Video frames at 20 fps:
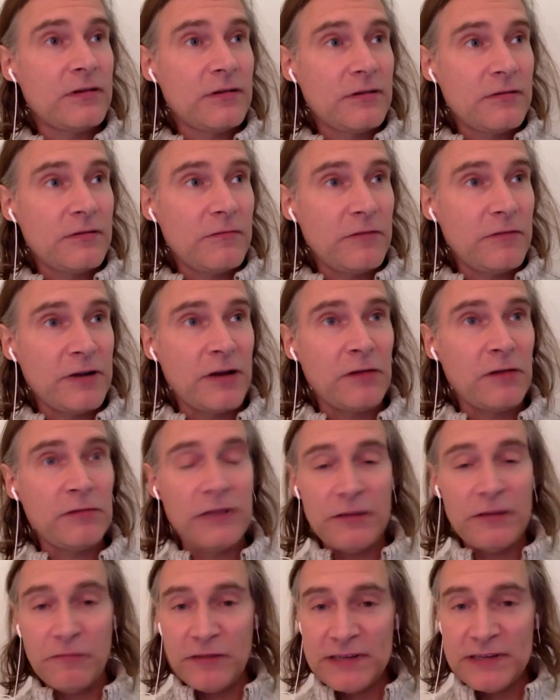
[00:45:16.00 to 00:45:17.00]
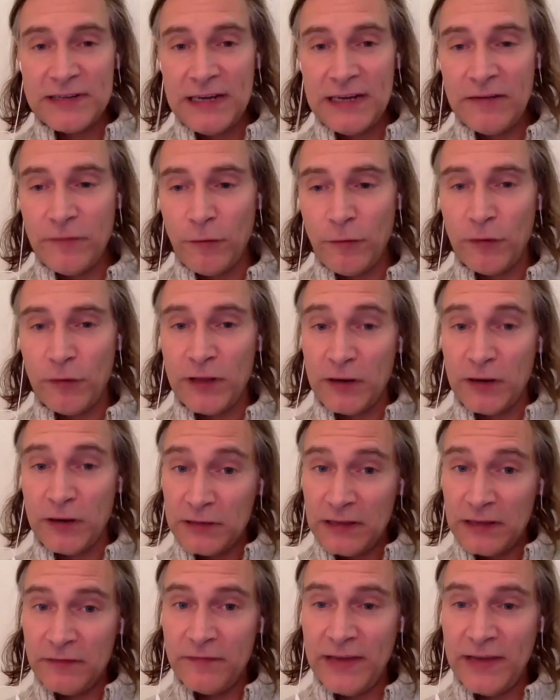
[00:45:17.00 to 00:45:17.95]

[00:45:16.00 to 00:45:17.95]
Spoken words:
we're not only the receiver, we're not only the